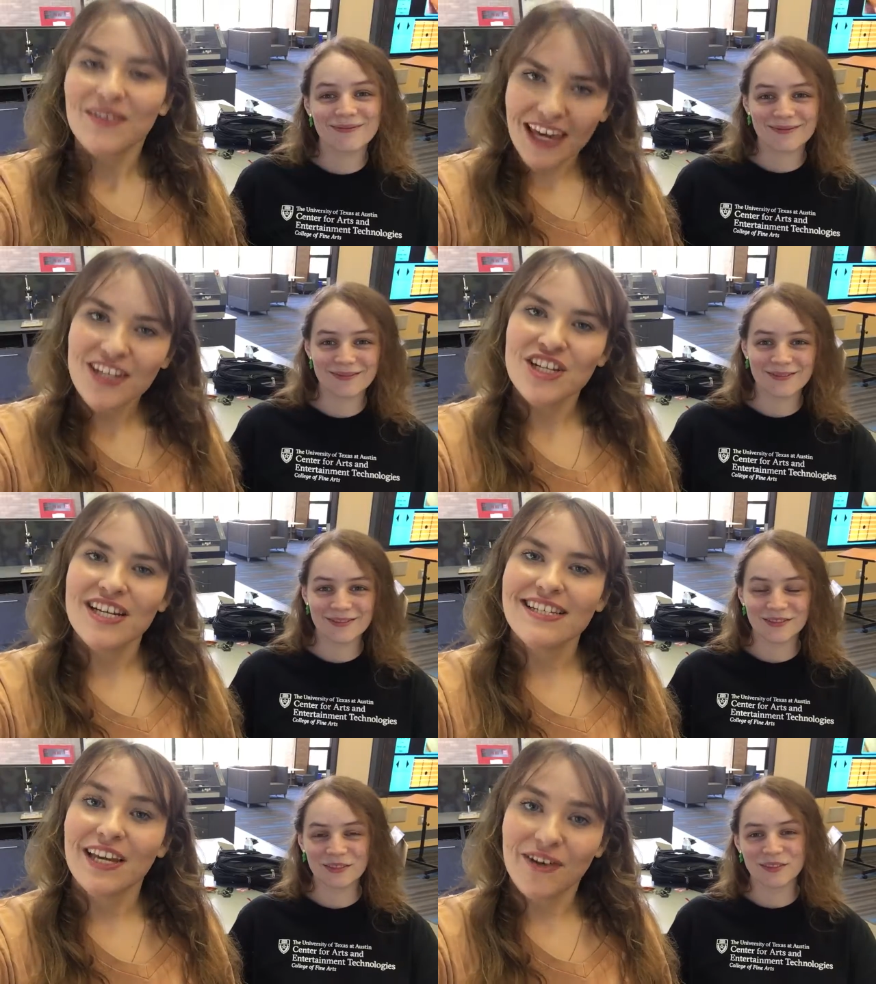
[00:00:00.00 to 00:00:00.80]

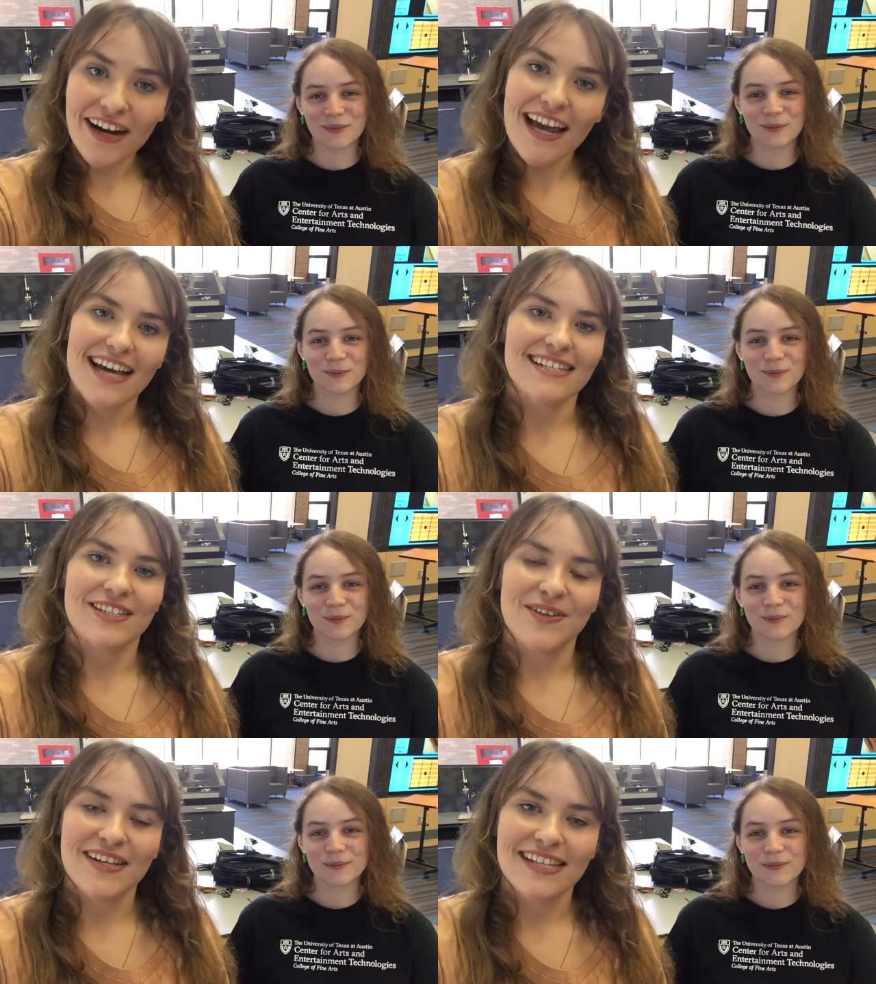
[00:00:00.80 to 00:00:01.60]
Speaker 1: Location is a great
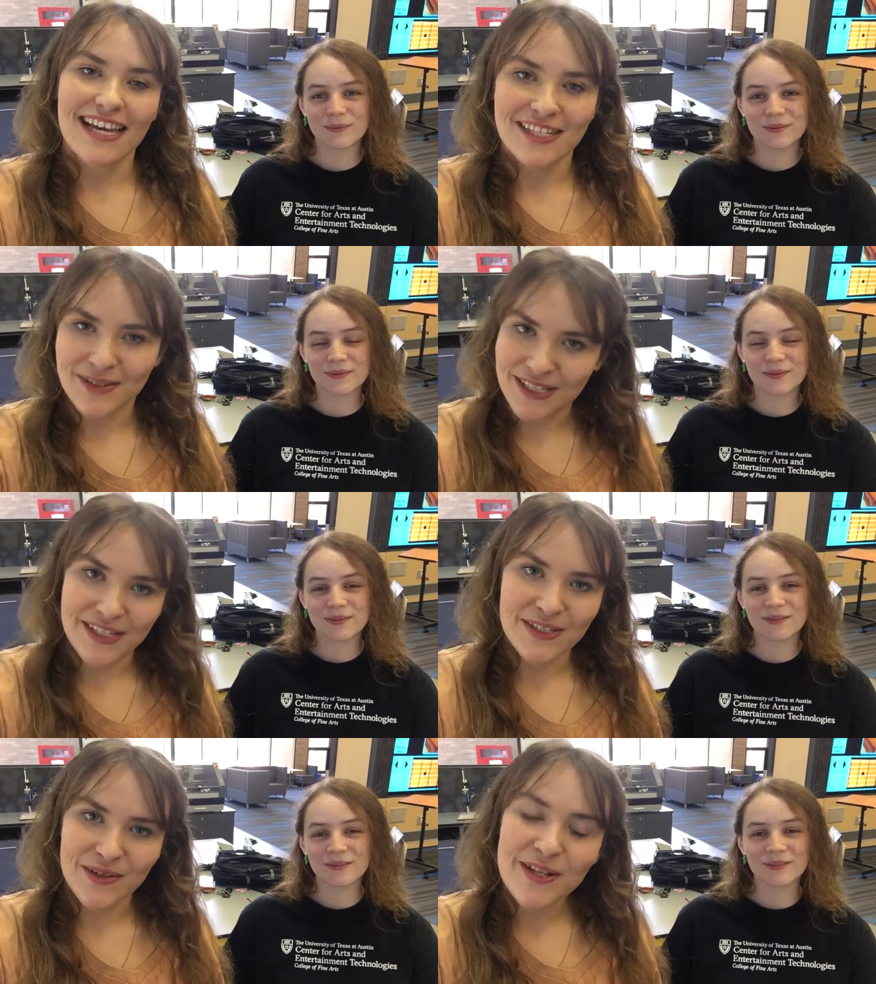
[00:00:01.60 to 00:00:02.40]
asset to us as
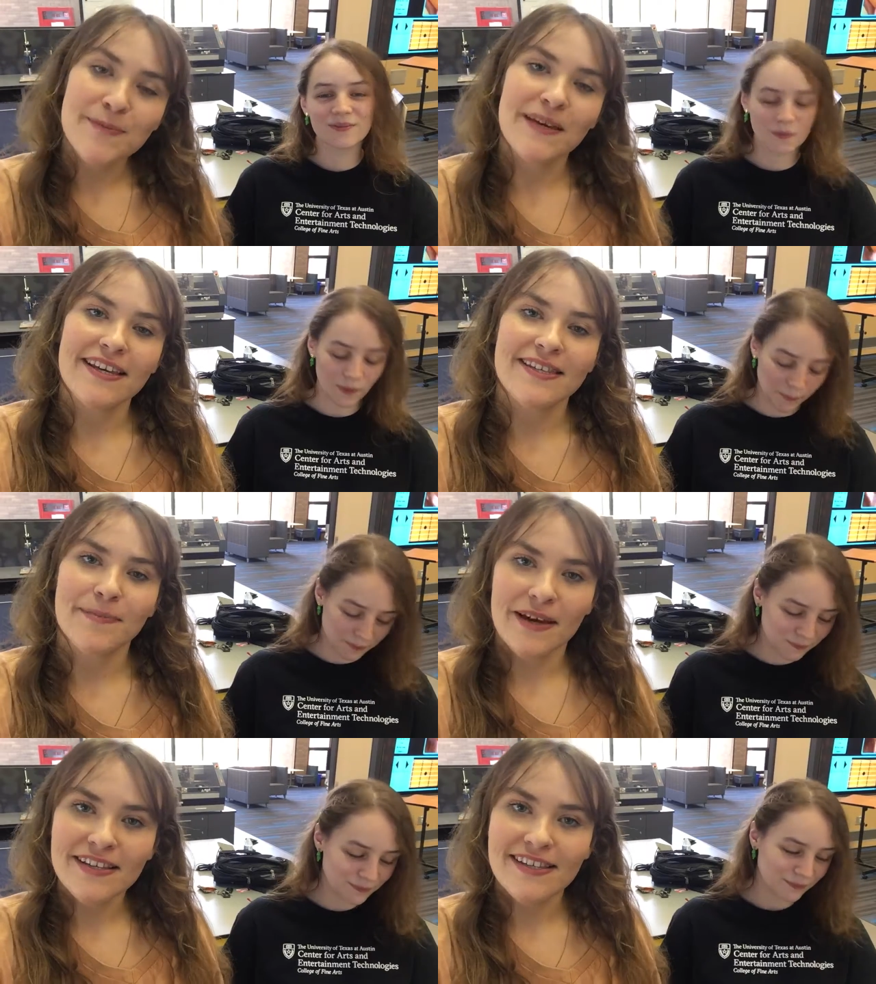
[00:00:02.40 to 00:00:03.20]
UT students
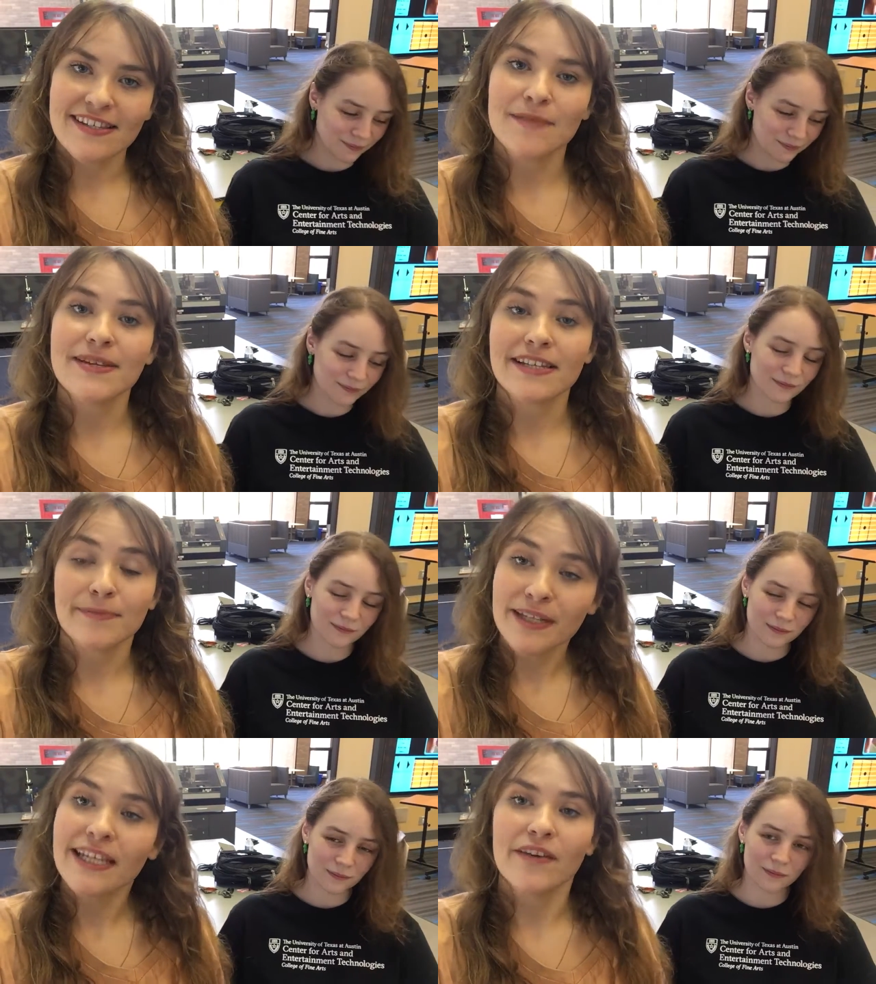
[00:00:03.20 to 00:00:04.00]
because the bus system
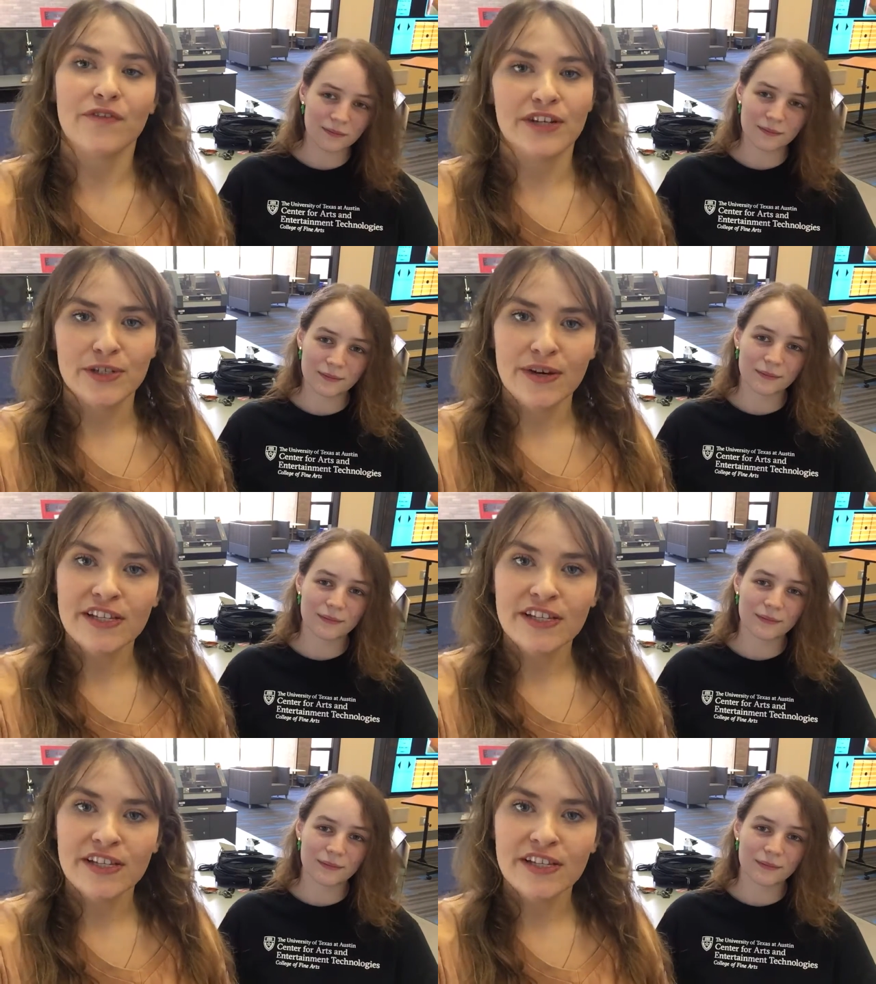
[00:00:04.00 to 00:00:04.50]
is completely free to